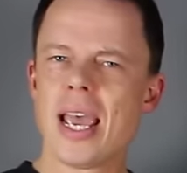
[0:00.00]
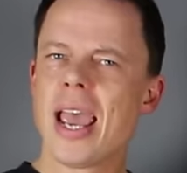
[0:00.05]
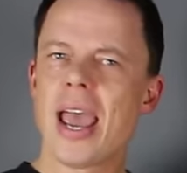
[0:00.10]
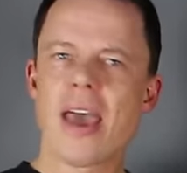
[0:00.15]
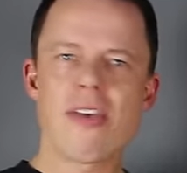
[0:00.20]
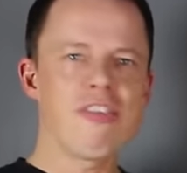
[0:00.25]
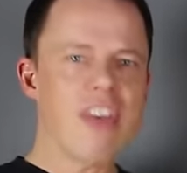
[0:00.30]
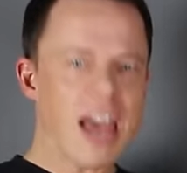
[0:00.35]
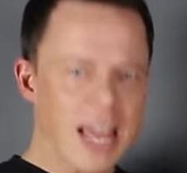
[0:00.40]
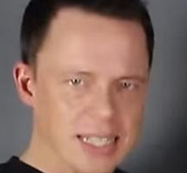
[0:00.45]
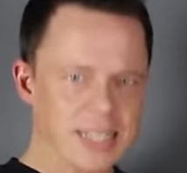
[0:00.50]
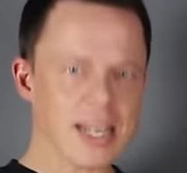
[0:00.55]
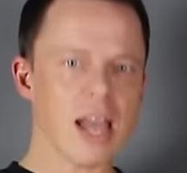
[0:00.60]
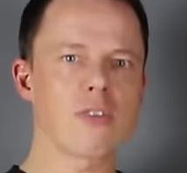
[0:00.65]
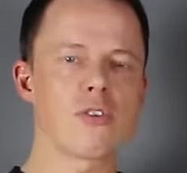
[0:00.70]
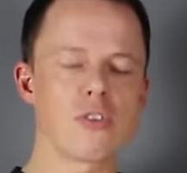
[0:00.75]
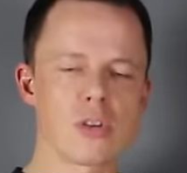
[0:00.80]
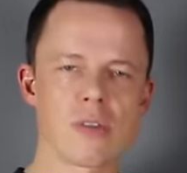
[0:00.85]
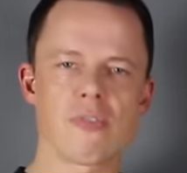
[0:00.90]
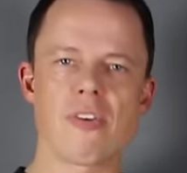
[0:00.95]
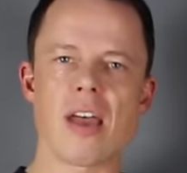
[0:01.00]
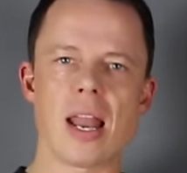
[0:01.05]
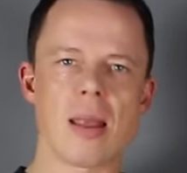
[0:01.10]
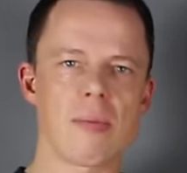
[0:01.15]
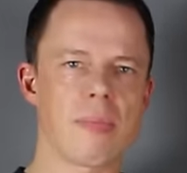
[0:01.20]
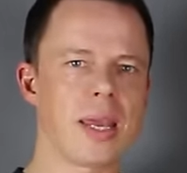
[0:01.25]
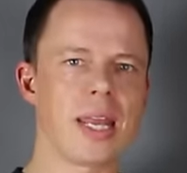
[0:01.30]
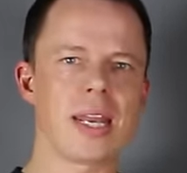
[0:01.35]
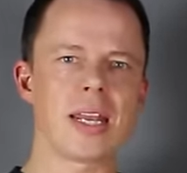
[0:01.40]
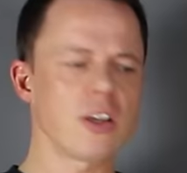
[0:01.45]
And that's how you
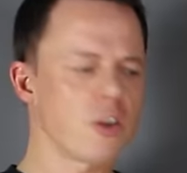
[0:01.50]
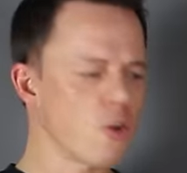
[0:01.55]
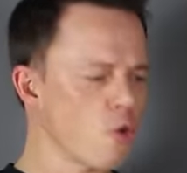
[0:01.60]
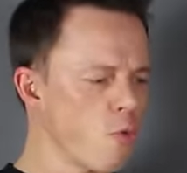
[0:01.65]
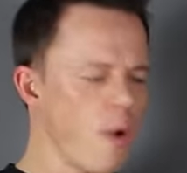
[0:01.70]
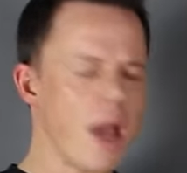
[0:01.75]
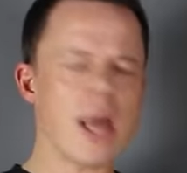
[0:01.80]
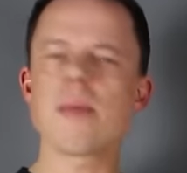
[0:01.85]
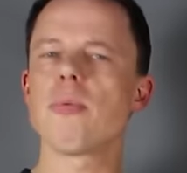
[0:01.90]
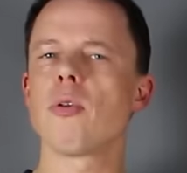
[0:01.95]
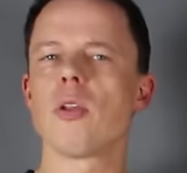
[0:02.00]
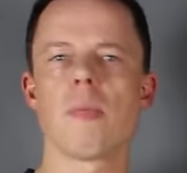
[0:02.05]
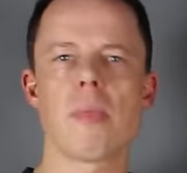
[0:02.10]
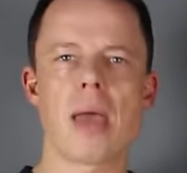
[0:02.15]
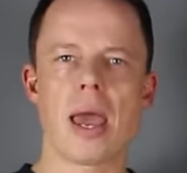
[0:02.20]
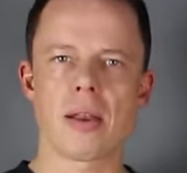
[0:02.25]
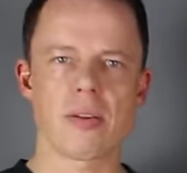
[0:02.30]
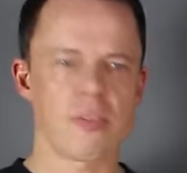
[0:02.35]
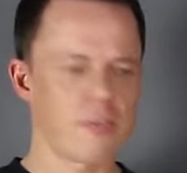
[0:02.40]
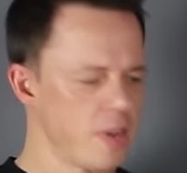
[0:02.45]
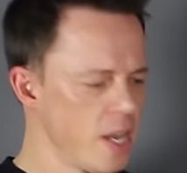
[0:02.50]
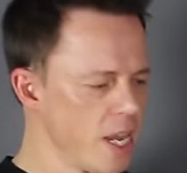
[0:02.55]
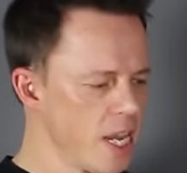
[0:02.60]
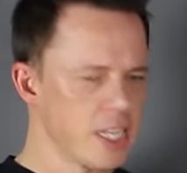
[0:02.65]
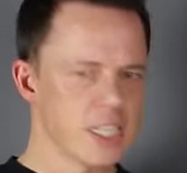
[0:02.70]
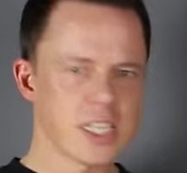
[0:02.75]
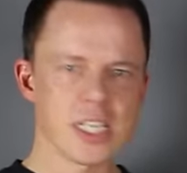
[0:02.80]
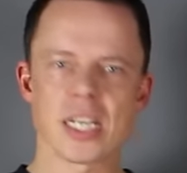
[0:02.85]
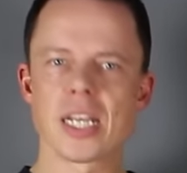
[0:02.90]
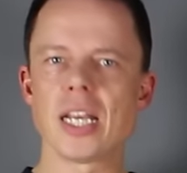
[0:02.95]
develop an incredible amount of
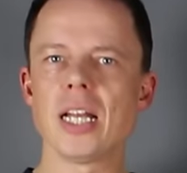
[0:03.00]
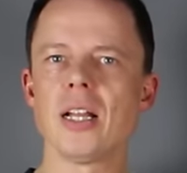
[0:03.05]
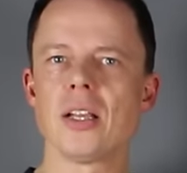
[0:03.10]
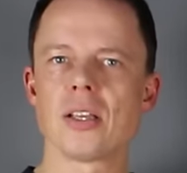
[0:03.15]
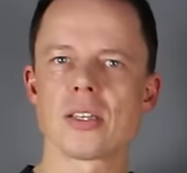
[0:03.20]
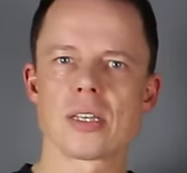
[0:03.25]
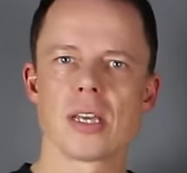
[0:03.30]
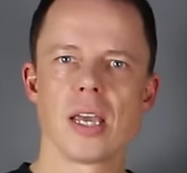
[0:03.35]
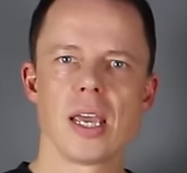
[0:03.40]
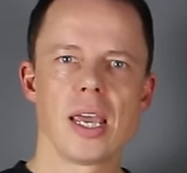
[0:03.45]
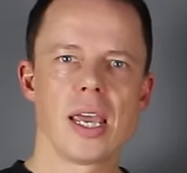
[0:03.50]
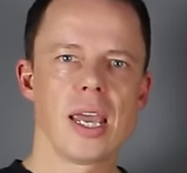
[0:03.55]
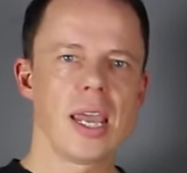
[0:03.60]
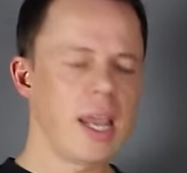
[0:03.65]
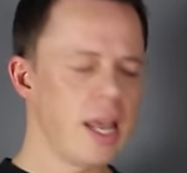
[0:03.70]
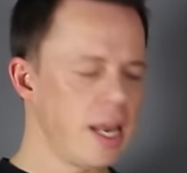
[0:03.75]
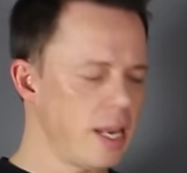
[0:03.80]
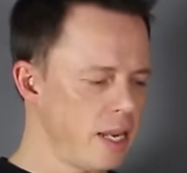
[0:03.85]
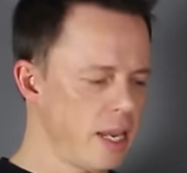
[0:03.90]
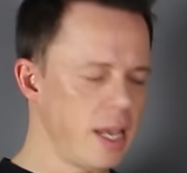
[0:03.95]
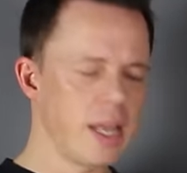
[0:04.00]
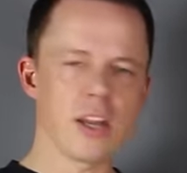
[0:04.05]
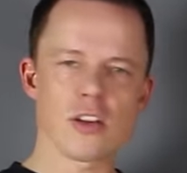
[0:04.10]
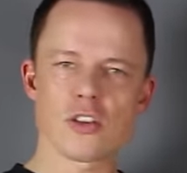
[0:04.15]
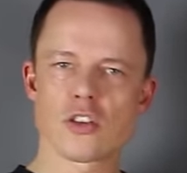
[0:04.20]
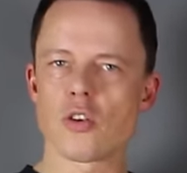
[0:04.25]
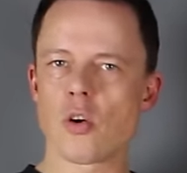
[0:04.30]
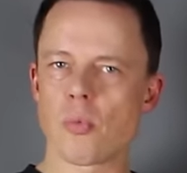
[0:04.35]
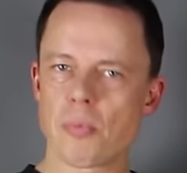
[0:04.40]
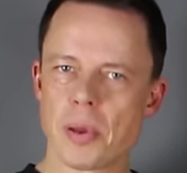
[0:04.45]
skills in a
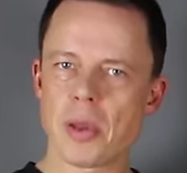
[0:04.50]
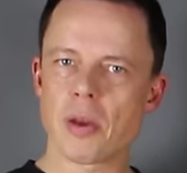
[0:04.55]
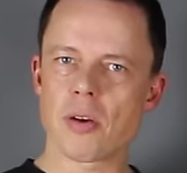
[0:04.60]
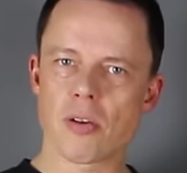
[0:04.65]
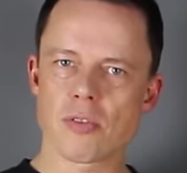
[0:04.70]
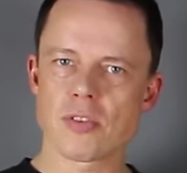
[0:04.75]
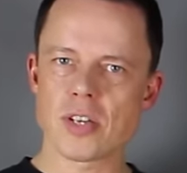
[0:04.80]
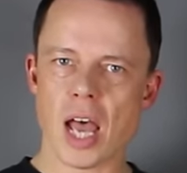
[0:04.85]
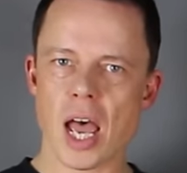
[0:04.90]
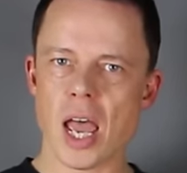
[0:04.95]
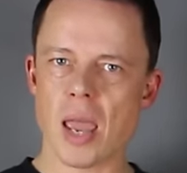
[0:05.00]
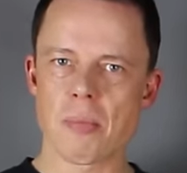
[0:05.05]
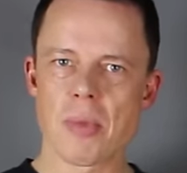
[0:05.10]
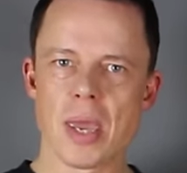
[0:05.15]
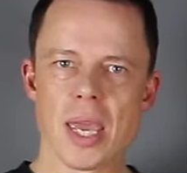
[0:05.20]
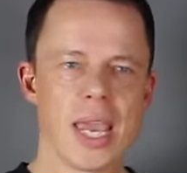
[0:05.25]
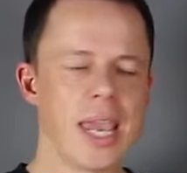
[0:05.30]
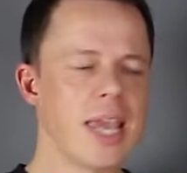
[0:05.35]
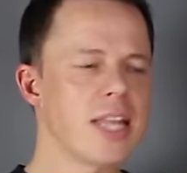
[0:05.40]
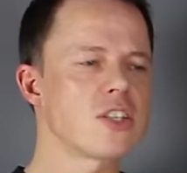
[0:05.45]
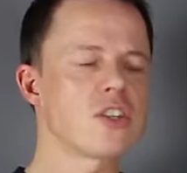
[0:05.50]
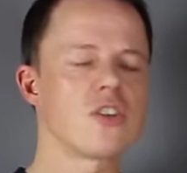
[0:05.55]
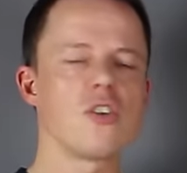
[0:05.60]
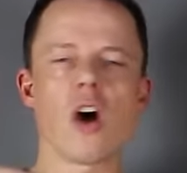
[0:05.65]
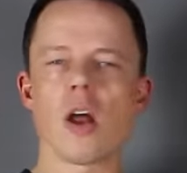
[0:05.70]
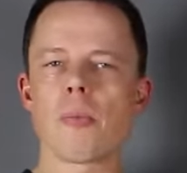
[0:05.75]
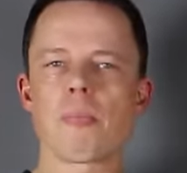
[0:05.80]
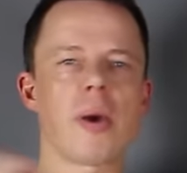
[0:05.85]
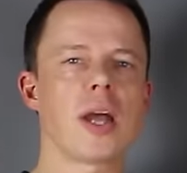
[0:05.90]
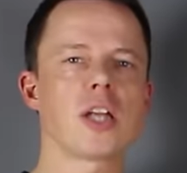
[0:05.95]
short period of time. It's
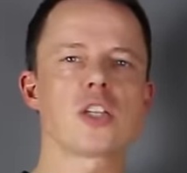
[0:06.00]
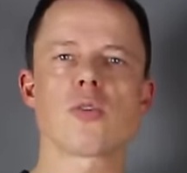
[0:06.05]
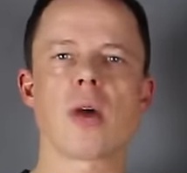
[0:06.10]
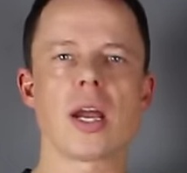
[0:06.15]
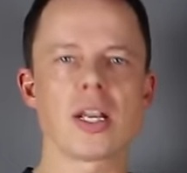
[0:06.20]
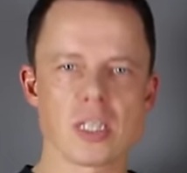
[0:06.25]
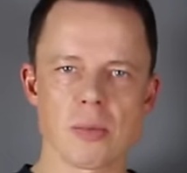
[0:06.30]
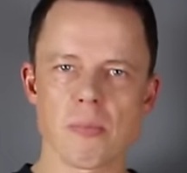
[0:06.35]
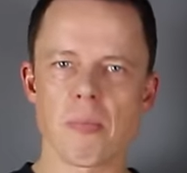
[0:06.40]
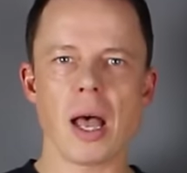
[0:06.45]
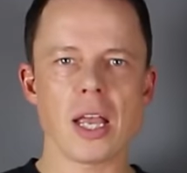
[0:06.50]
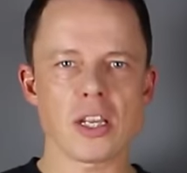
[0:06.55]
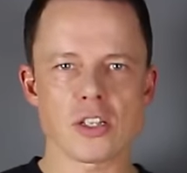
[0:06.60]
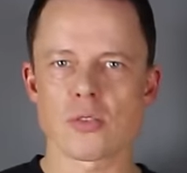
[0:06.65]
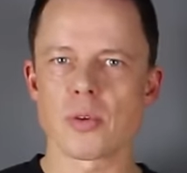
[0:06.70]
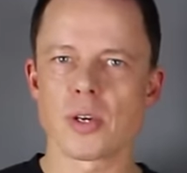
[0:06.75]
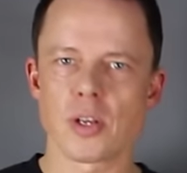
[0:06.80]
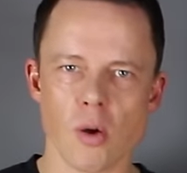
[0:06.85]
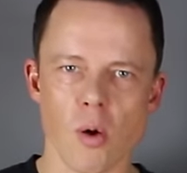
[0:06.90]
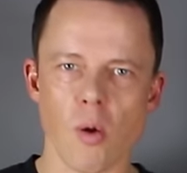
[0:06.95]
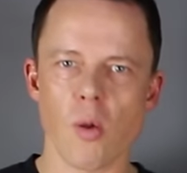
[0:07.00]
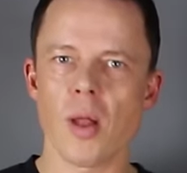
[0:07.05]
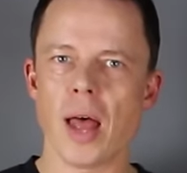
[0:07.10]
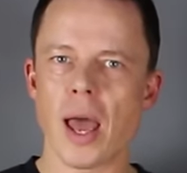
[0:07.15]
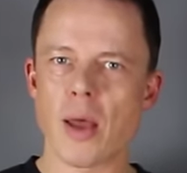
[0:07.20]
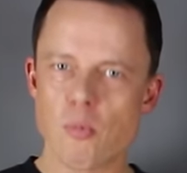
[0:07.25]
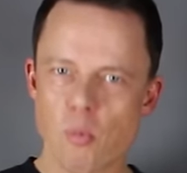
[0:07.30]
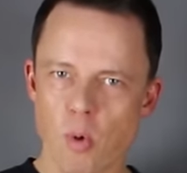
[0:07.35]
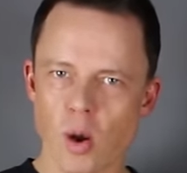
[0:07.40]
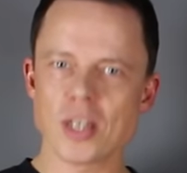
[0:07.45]
not by trying to master it all
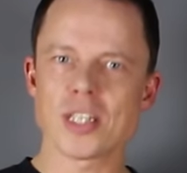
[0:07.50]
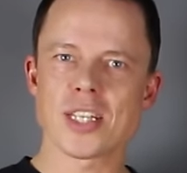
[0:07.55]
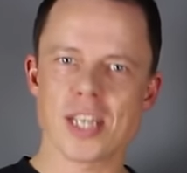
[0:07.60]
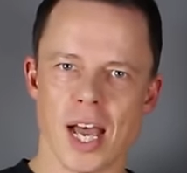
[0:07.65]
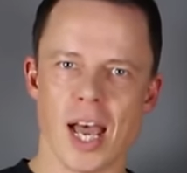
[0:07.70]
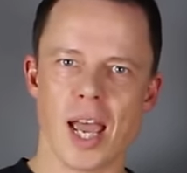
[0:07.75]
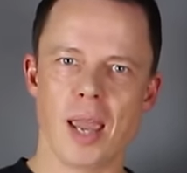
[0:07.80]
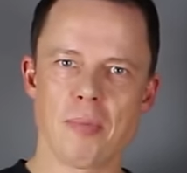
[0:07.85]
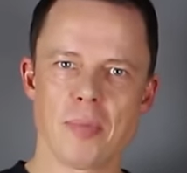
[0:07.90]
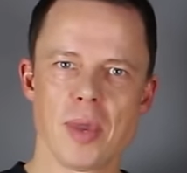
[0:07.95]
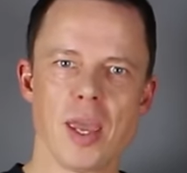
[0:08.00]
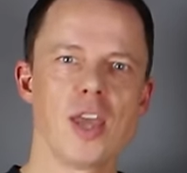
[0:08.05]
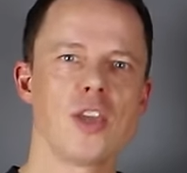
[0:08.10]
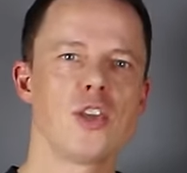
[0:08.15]
at one time.